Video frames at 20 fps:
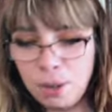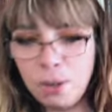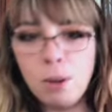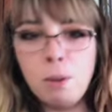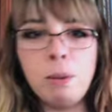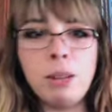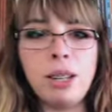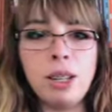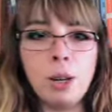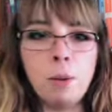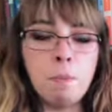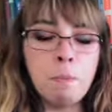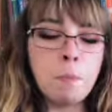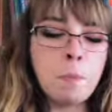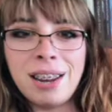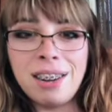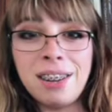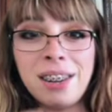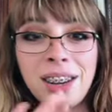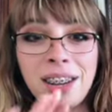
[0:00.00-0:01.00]
No big deal.
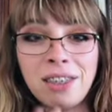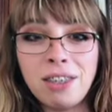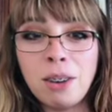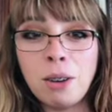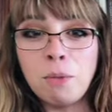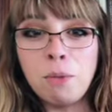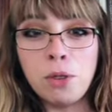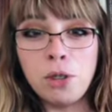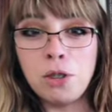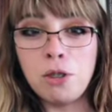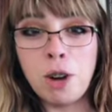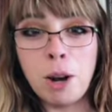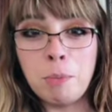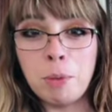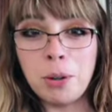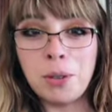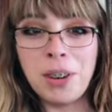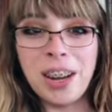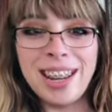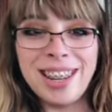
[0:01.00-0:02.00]
I know you guys come for the
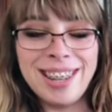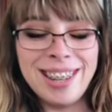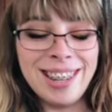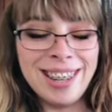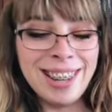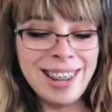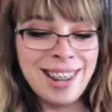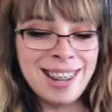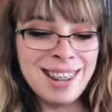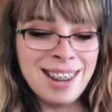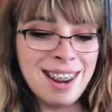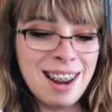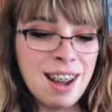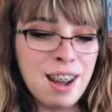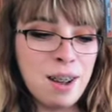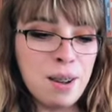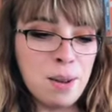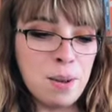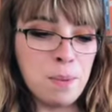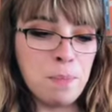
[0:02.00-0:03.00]
drama, right?
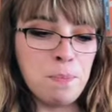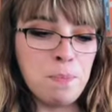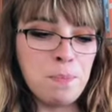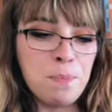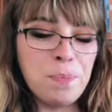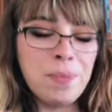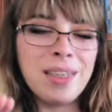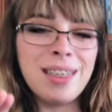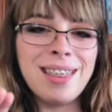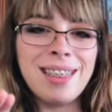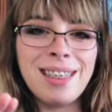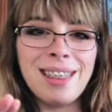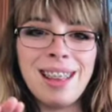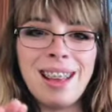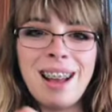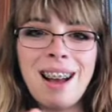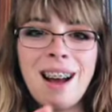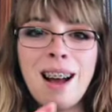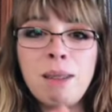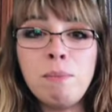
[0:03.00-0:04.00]
I'm
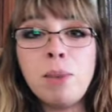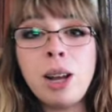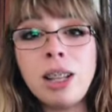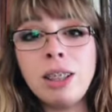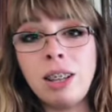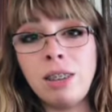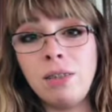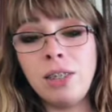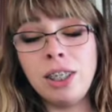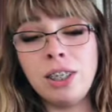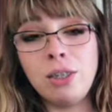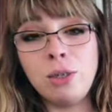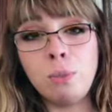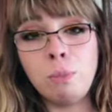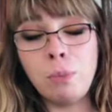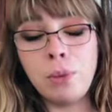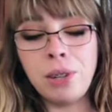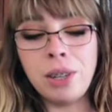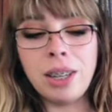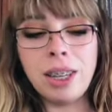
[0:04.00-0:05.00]
not loving this
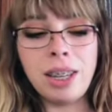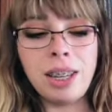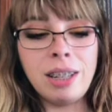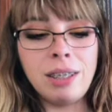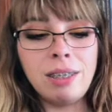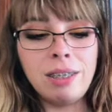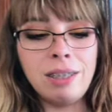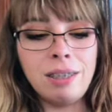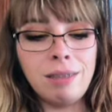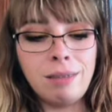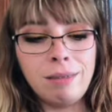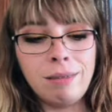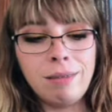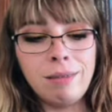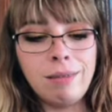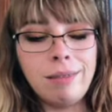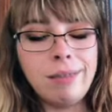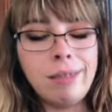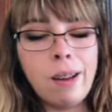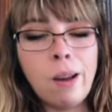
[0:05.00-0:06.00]
book. It's
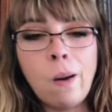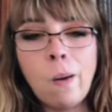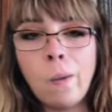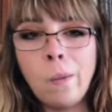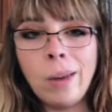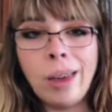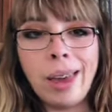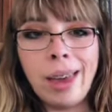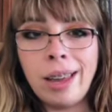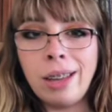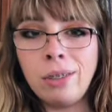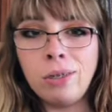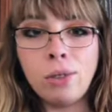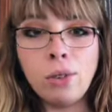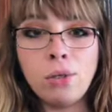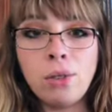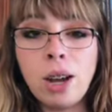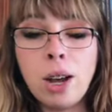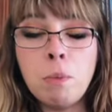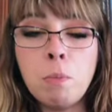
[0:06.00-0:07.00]
okay
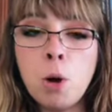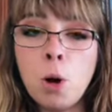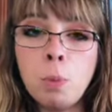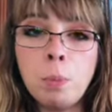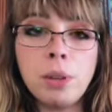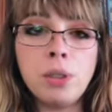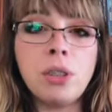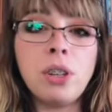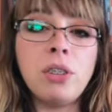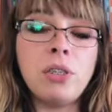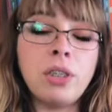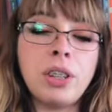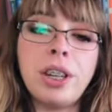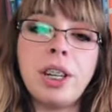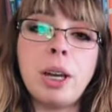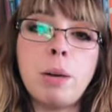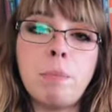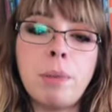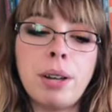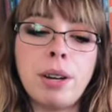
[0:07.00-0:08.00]
so far. I'm hoping that it's going
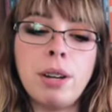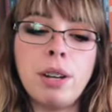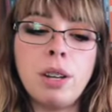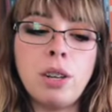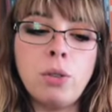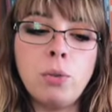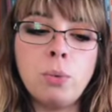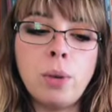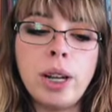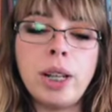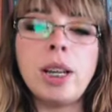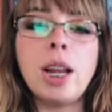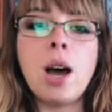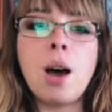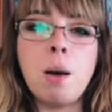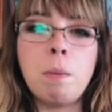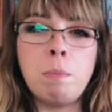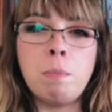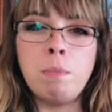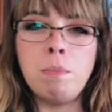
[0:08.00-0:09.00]
to get better, because right
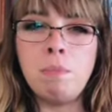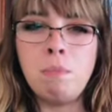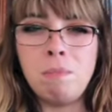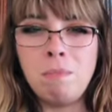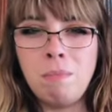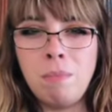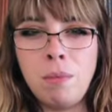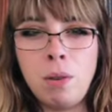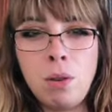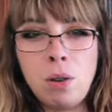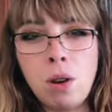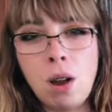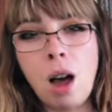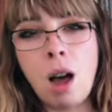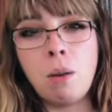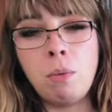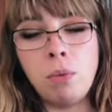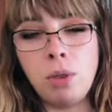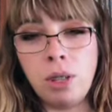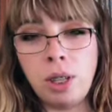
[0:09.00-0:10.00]
now I'm
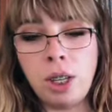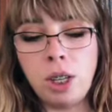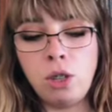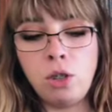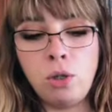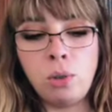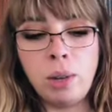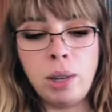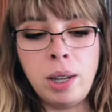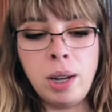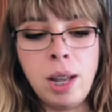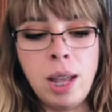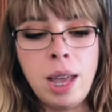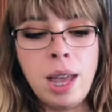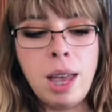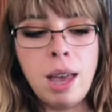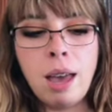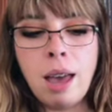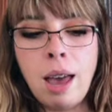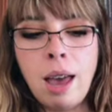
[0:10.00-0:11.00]
not really into it.
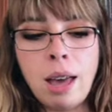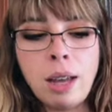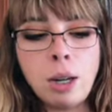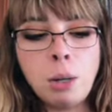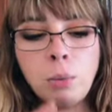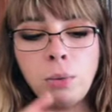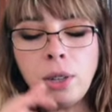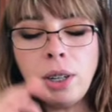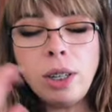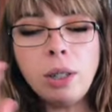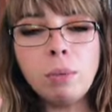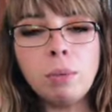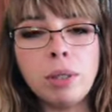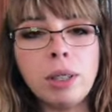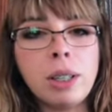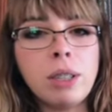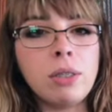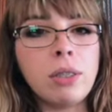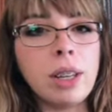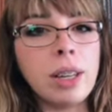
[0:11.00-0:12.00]
And I'm starting to
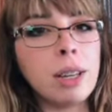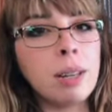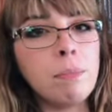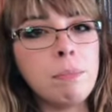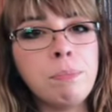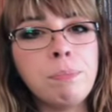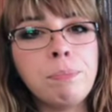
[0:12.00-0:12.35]
realize, like,